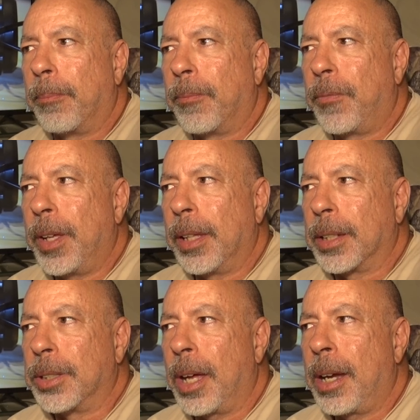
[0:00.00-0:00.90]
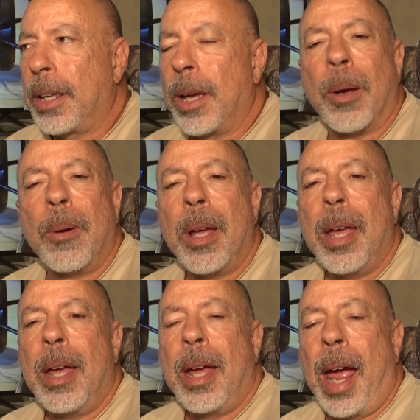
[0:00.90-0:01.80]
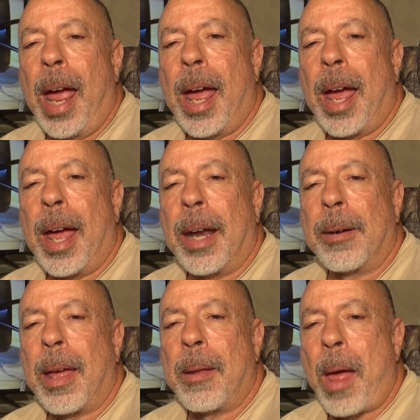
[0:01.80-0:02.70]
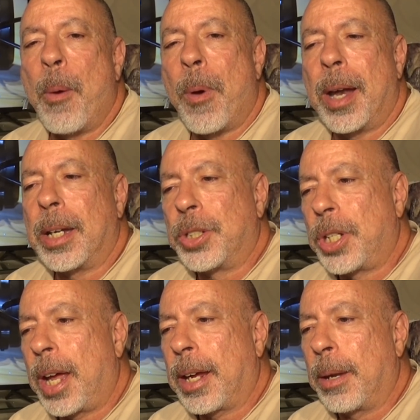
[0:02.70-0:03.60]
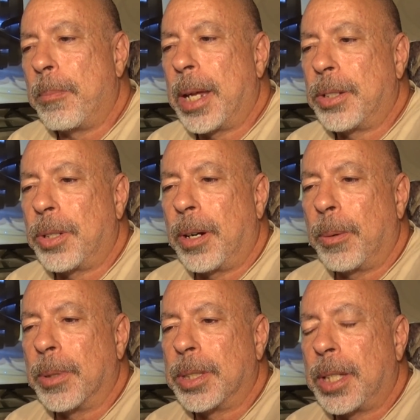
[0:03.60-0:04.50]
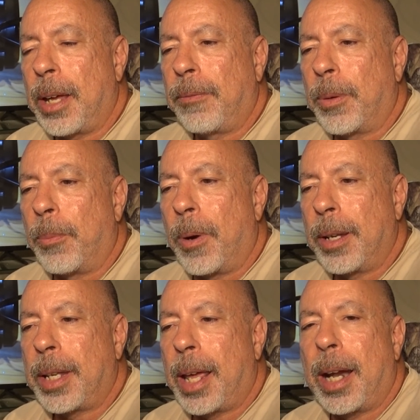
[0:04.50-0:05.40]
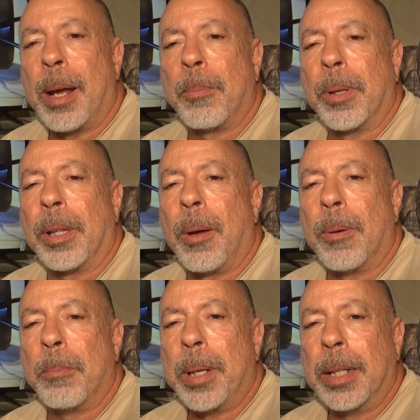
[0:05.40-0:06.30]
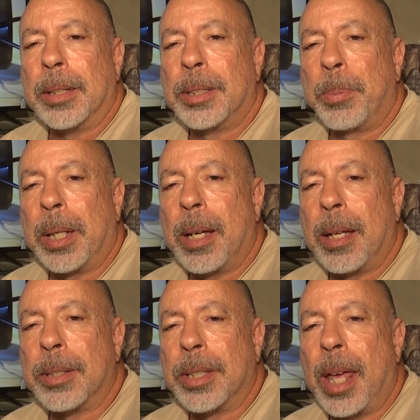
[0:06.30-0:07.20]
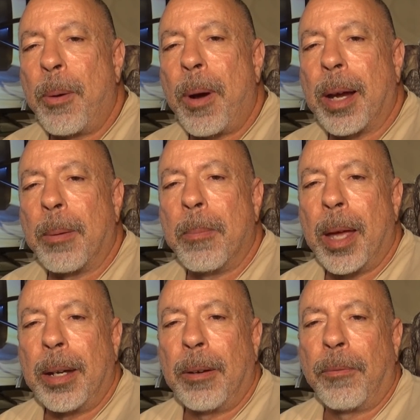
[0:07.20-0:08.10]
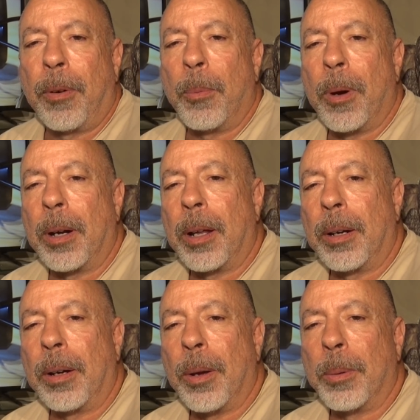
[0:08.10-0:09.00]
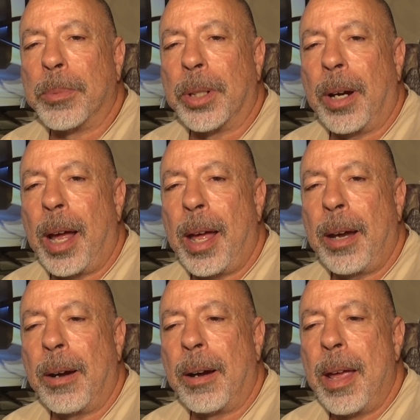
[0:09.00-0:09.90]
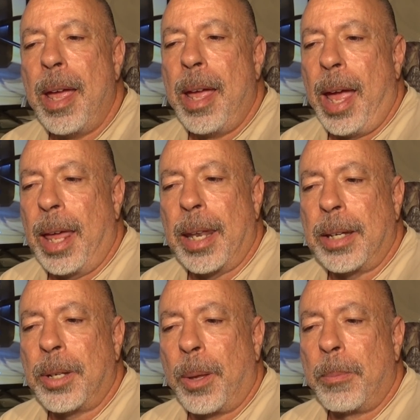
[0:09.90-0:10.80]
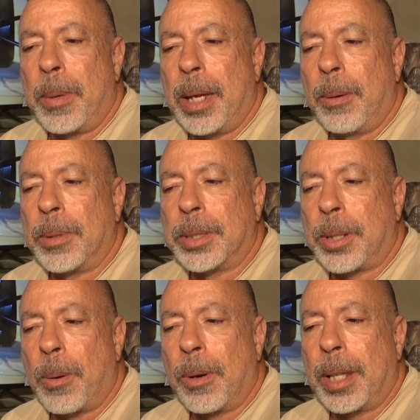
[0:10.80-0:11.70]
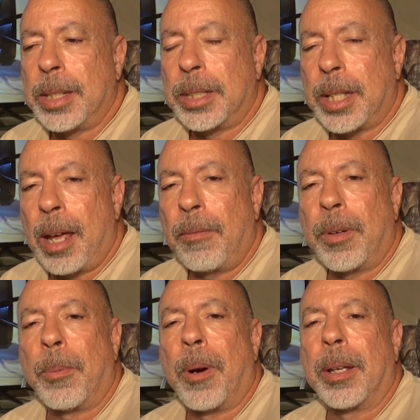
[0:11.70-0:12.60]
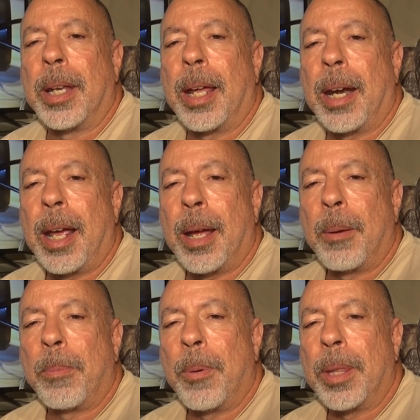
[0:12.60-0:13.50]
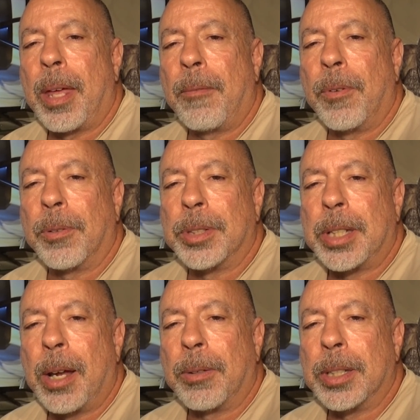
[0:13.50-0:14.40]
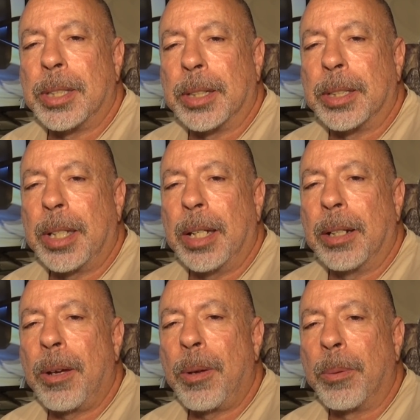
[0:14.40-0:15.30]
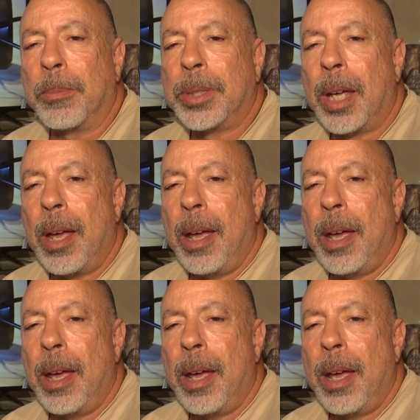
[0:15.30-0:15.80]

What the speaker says: Felix Audio, and I wanted to check and make sure it was safe to run that amp with low impedance because they recommend it for 100 ohms or higher. And they told me it was totally safe to run that amp with headphones down to 16 ohms.